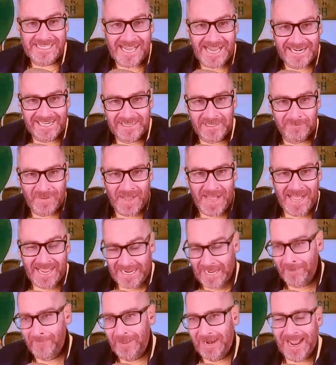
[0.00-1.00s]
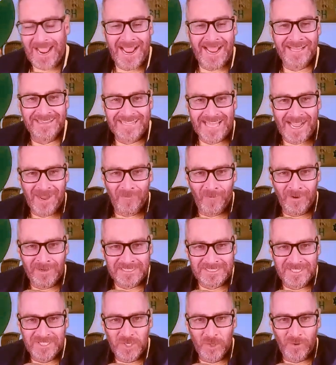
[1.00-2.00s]
out of the bye, I'm going to add that
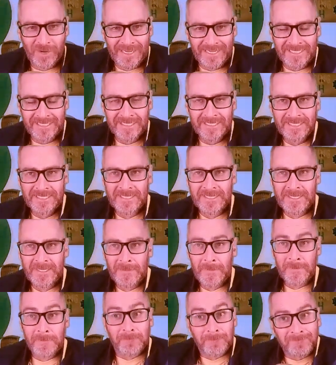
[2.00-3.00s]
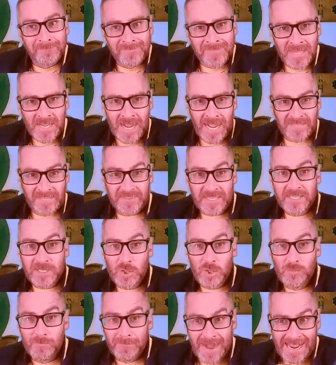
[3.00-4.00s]
one to it. I think
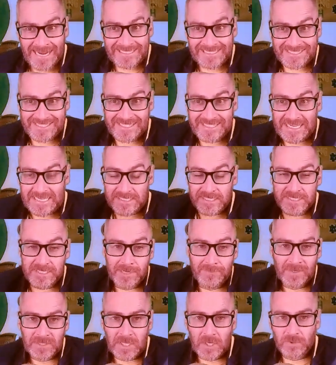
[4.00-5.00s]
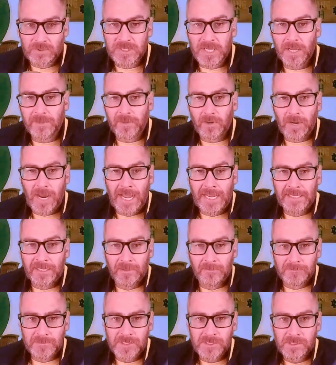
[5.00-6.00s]
you might see some of those other
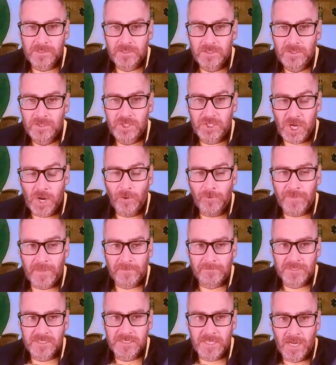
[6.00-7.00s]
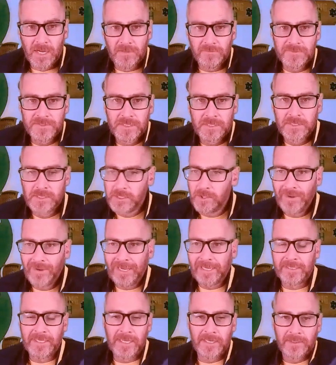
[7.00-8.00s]
items show themselves. You
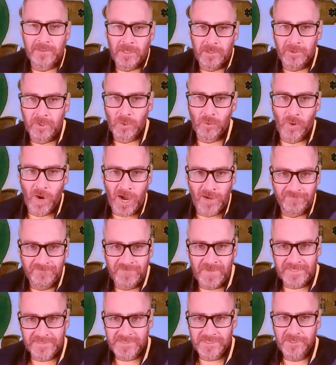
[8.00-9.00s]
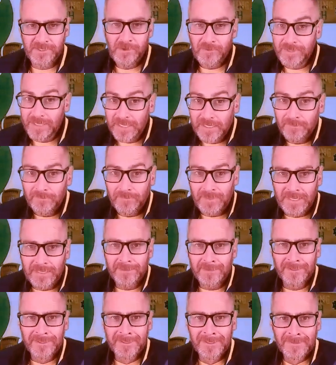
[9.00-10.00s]
ain't getting a new offense. Are you kidding
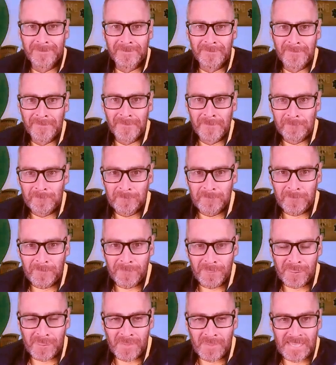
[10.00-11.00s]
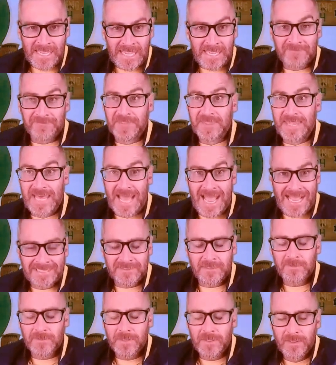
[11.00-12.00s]
me? If that,
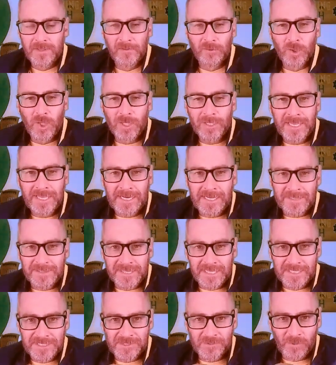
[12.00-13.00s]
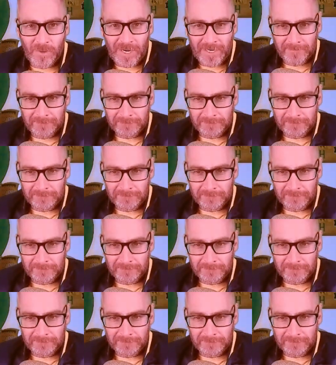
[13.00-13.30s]
look at it this way.